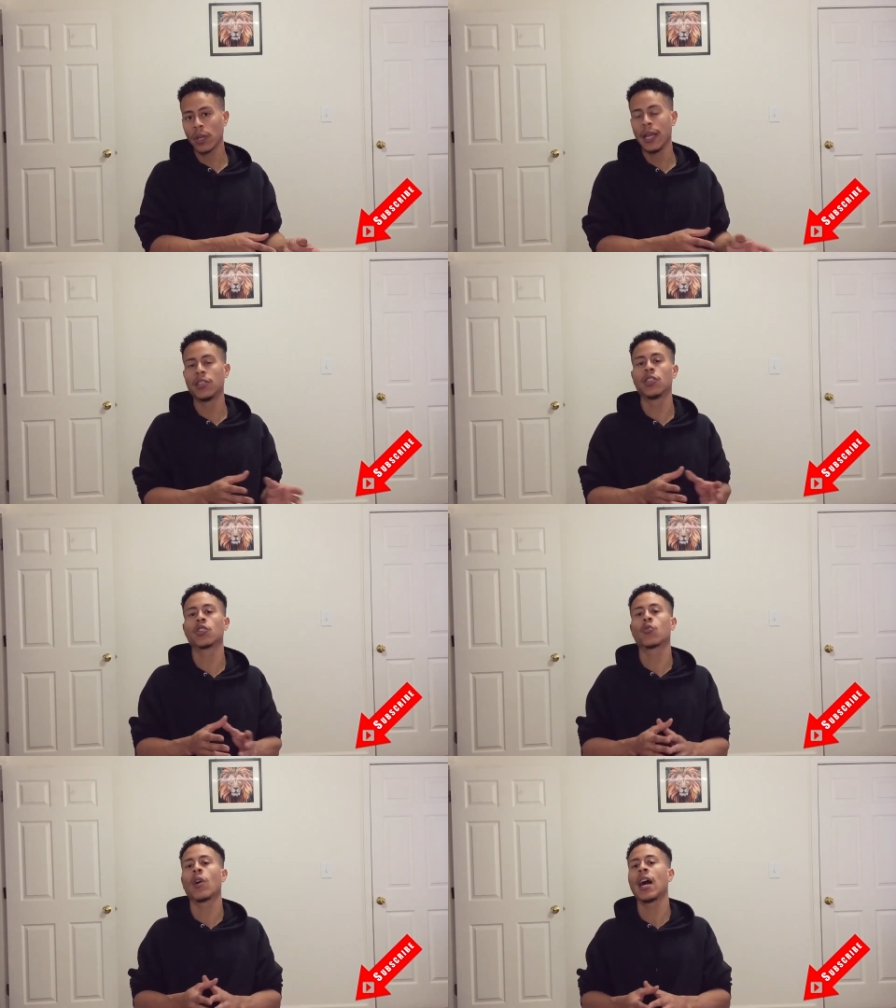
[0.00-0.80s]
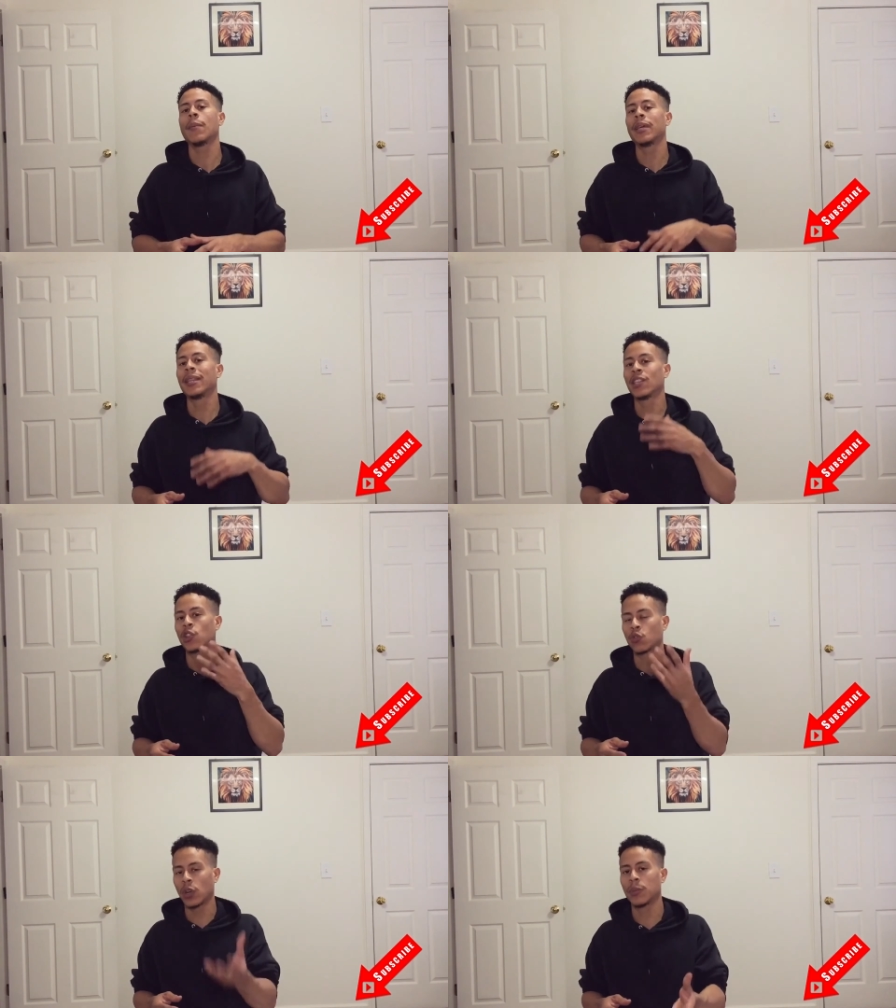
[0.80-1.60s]
is described in the
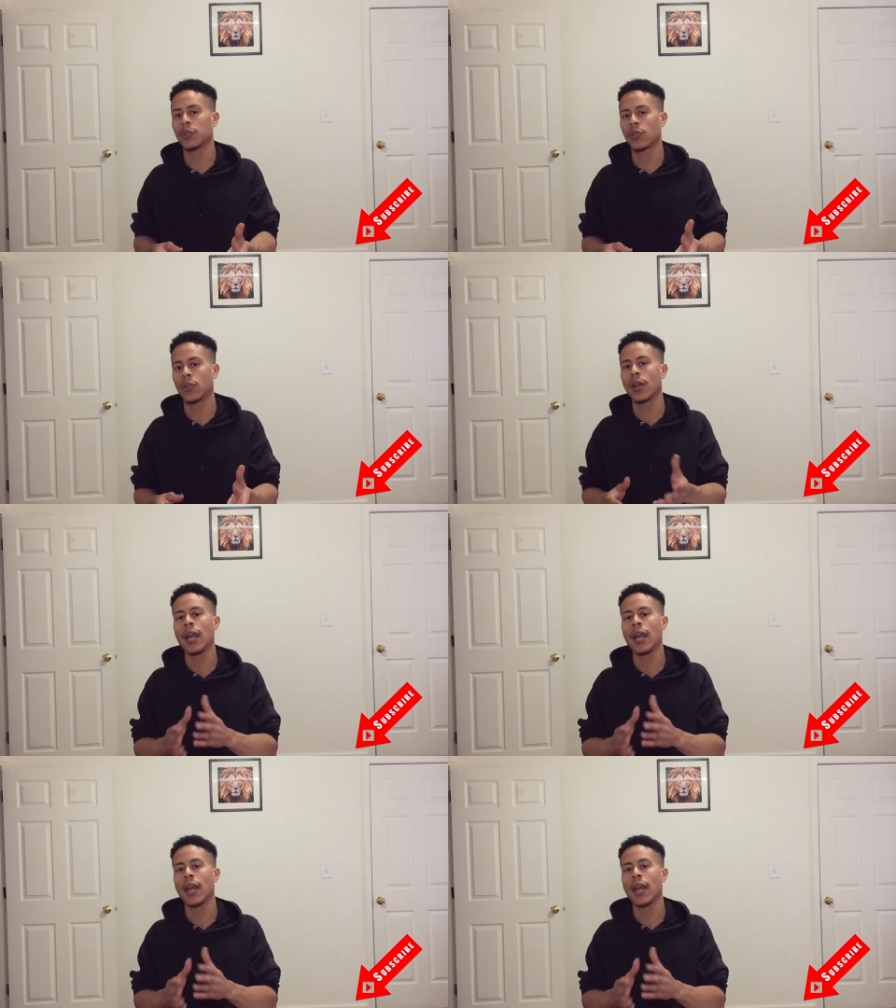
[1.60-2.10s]
scripture.